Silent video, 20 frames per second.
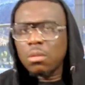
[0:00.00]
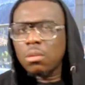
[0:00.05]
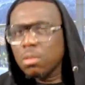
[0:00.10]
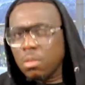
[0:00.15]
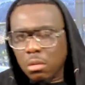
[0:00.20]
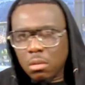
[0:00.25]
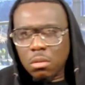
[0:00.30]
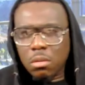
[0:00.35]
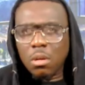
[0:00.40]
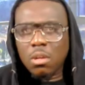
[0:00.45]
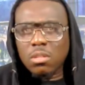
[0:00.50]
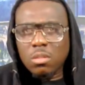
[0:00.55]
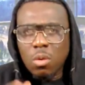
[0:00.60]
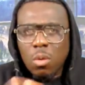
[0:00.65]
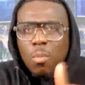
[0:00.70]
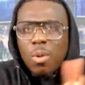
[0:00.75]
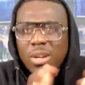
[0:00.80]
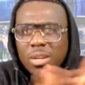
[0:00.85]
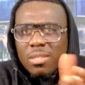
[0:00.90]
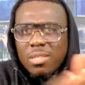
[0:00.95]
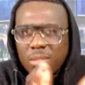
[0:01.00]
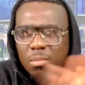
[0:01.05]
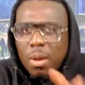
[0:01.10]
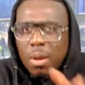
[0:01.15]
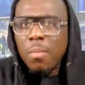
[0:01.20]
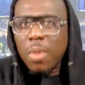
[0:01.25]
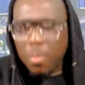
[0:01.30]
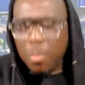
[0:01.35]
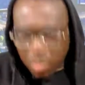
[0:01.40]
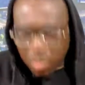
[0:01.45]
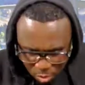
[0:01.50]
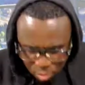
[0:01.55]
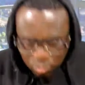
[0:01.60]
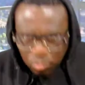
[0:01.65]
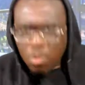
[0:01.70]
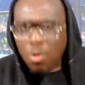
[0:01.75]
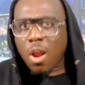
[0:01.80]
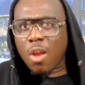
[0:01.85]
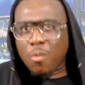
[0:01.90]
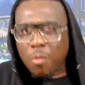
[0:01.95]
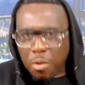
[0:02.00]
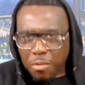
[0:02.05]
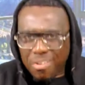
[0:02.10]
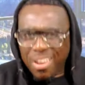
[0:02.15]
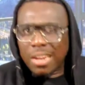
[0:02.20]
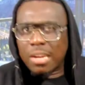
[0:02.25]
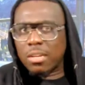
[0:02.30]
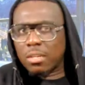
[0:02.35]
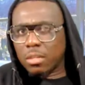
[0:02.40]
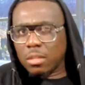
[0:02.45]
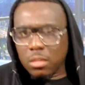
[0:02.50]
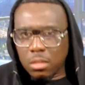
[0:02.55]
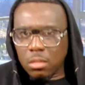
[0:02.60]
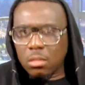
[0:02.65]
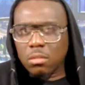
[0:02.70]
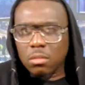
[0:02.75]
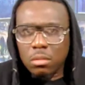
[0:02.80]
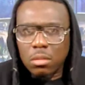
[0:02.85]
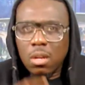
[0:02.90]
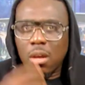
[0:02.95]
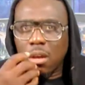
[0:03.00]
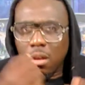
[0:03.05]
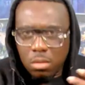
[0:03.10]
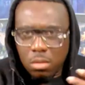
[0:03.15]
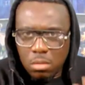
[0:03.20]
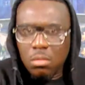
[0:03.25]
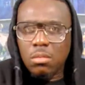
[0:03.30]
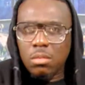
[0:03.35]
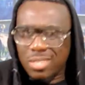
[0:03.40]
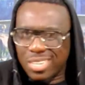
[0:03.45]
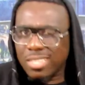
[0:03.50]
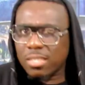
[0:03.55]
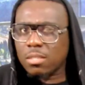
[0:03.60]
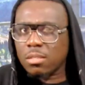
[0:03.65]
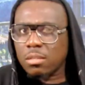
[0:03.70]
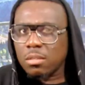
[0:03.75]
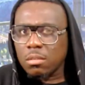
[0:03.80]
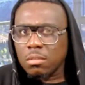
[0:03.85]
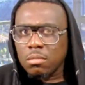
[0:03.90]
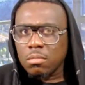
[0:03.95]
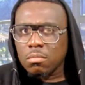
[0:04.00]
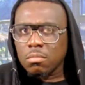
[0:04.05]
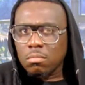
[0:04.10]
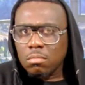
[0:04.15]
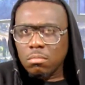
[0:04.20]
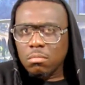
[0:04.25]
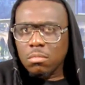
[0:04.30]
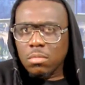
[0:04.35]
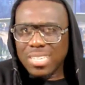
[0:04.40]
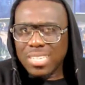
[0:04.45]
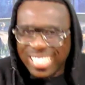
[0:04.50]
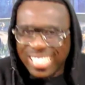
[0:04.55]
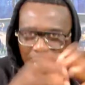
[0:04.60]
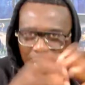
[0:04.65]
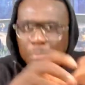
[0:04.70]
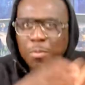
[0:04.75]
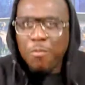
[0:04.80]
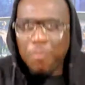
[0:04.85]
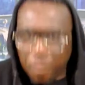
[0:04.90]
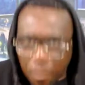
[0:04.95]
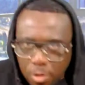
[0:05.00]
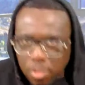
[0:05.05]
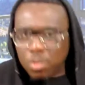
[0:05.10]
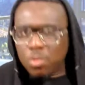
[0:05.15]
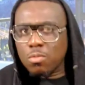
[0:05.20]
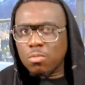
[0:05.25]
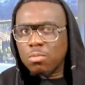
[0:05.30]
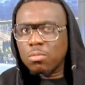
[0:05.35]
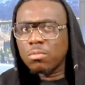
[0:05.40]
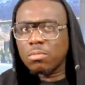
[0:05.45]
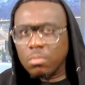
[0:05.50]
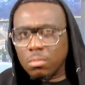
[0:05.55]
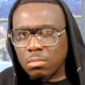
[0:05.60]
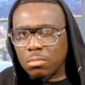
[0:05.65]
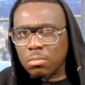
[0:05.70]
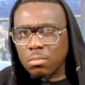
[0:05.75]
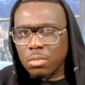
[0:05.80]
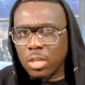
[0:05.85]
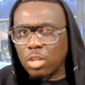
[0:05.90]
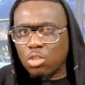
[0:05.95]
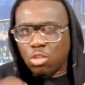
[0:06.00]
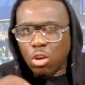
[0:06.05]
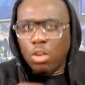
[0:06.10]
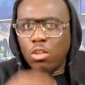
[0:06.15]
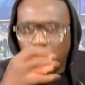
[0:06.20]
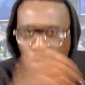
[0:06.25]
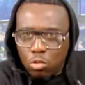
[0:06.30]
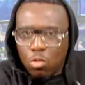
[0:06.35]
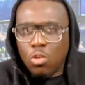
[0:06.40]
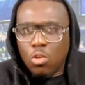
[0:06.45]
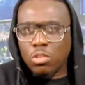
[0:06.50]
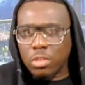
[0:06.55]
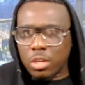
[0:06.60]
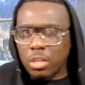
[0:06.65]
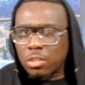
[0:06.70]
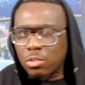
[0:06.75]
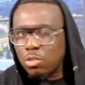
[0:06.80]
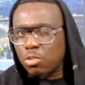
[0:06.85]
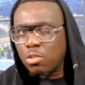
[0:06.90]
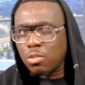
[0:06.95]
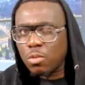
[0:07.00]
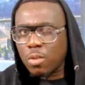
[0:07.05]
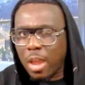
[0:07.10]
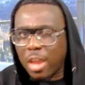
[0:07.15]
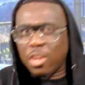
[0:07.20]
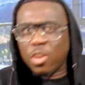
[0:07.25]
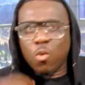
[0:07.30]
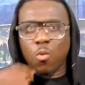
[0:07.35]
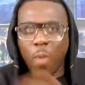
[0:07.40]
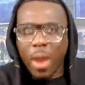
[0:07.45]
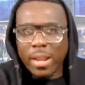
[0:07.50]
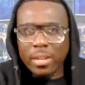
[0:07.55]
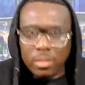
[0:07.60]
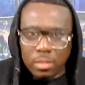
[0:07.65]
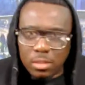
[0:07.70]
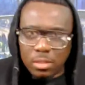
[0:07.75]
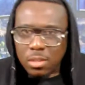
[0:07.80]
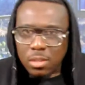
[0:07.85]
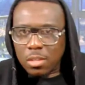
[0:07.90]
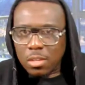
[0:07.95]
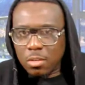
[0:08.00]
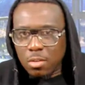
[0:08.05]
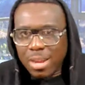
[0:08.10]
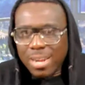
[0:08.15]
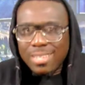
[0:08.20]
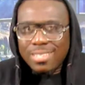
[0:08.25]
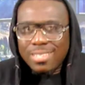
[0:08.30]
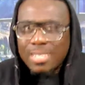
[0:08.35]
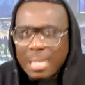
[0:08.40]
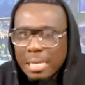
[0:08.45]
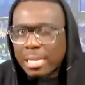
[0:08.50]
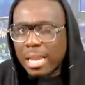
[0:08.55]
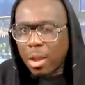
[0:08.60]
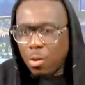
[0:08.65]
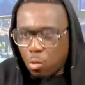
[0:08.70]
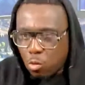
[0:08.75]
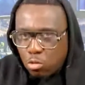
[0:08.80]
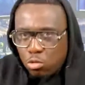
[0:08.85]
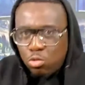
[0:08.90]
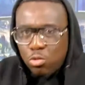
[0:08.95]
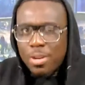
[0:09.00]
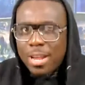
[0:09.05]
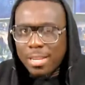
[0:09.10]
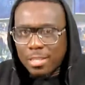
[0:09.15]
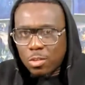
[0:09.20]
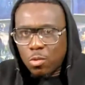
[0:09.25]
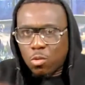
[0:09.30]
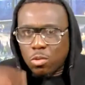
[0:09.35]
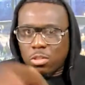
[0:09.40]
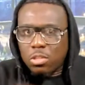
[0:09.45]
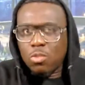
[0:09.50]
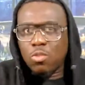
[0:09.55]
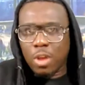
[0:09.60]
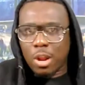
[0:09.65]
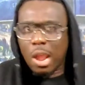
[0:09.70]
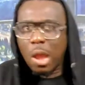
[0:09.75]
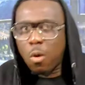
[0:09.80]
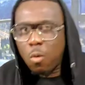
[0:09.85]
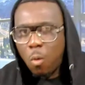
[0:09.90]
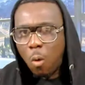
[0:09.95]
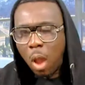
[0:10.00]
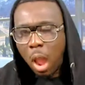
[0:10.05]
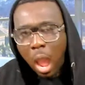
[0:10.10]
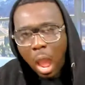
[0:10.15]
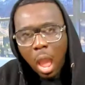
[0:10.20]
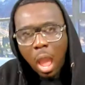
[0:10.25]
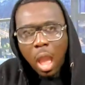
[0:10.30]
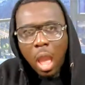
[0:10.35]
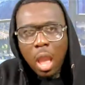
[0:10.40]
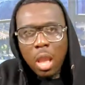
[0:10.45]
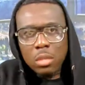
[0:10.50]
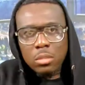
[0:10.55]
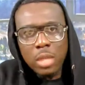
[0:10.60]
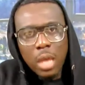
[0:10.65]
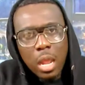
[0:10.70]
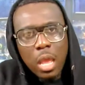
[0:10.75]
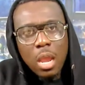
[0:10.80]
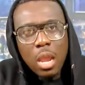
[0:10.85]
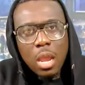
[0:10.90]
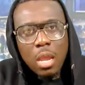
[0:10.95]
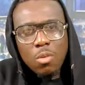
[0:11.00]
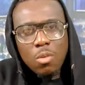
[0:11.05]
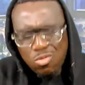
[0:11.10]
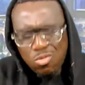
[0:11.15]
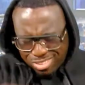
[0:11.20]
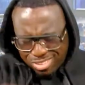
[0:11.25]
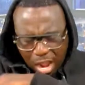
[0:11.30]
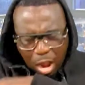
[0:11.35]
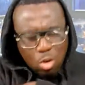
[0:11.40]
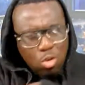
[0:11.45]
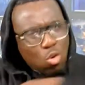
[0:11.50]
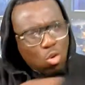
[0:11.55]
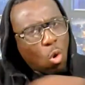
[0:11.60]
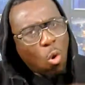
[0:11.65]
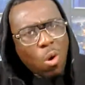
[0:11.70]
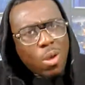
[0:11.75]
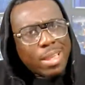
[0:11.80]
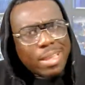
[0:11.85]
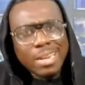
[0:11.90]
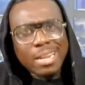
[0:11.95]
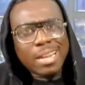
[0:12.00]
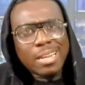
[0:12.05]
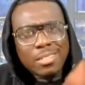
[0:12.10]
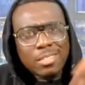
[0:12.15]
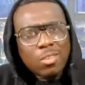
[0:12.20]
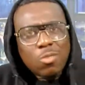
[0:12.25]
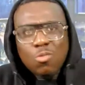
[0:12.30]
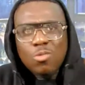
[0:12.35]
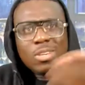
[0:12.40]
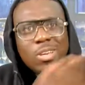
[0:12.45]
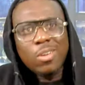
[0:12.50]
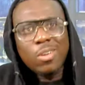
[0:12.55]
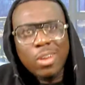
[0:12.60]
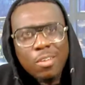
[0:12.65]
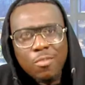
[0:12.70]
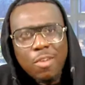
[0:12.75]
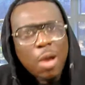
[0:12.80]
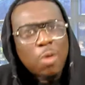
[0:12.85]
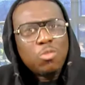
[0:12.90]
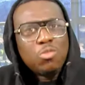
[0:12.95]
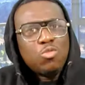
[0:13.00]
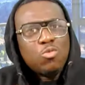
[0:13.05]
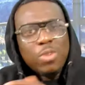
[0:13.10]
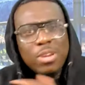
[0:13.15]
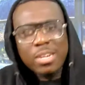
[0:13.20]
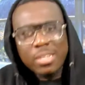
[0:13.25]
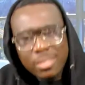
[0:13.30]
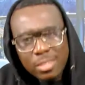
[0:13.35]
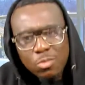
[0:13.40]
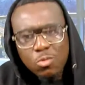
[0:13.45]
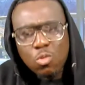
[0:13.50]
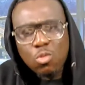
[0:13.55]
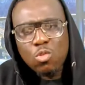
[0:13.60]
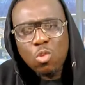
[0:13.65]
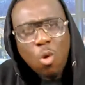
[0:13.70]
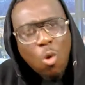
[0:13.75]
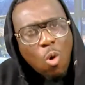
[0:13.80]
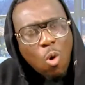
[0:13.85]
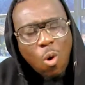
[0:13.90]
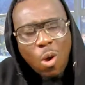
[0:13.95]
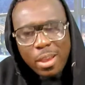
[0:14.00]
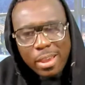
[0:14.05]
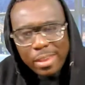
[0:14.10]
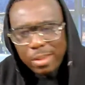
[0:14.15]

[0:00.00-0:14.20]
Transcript: I said, we're going to say, mama, because we're going to try it. You know, this. He's clapping for you. He told you to go to the studio and you went. You are a senior. Who junior, sequel studio. And now, ah, tell him, go check out door again. Again, say, we're level. I won't do anything. Go door again.